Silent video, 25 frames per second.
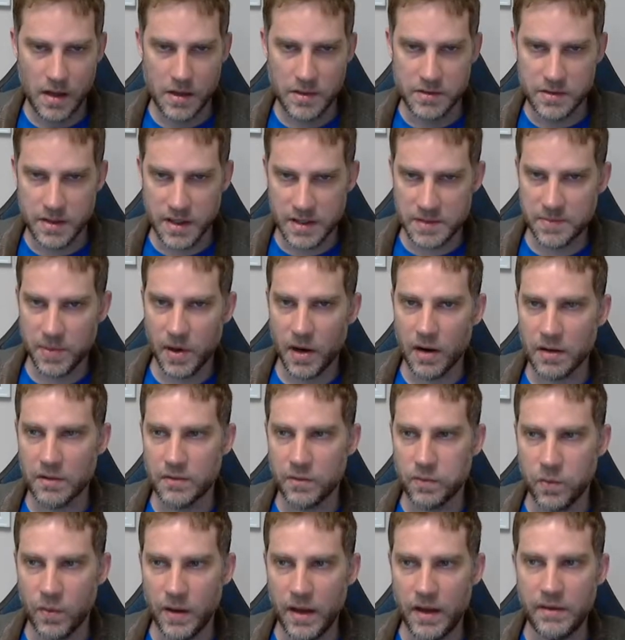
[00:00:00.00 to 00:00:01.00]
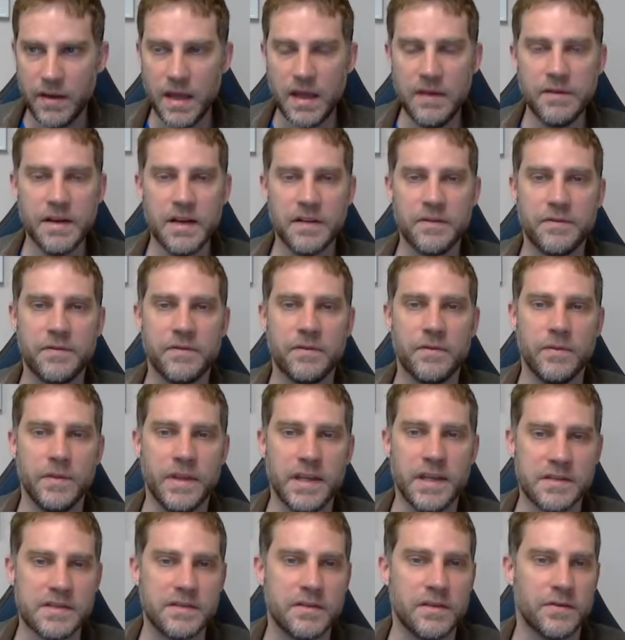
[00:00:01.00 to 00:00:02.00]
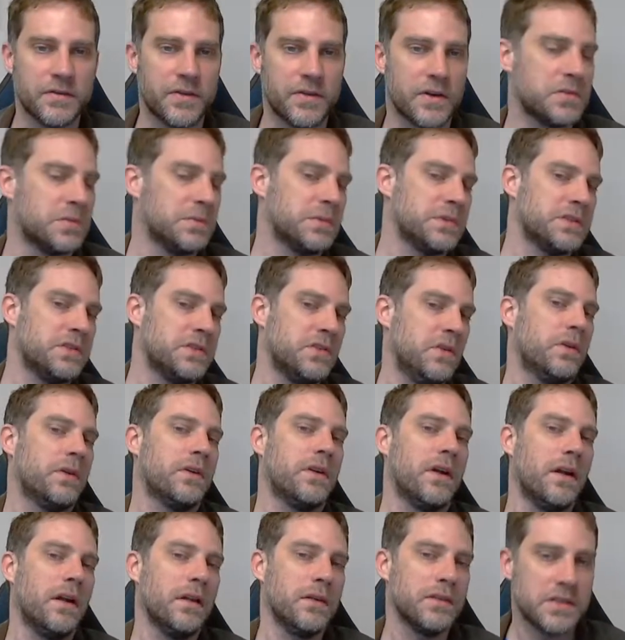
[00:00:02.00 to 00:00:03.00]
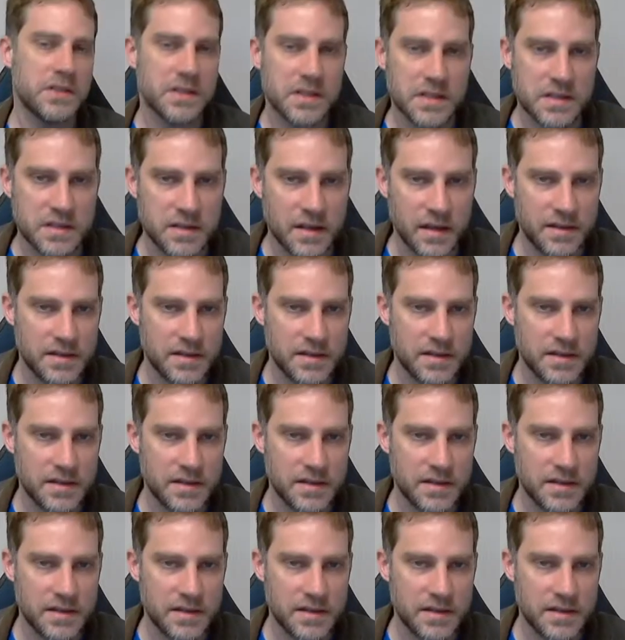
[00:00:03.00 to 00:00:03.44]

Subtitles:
So that's part of, even if the first one was $200